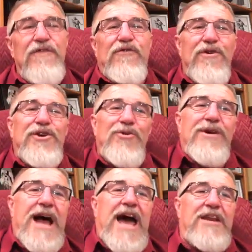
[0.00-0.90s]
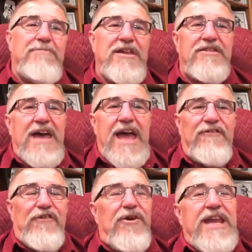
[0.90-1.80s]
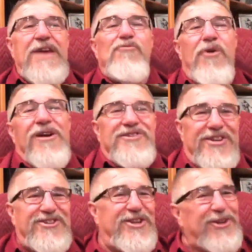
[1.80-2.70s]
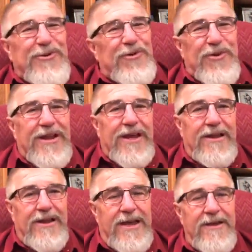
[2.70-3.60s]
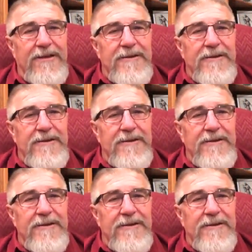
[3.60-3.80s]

for you and I to be thankful, and He wants us to do it willingly.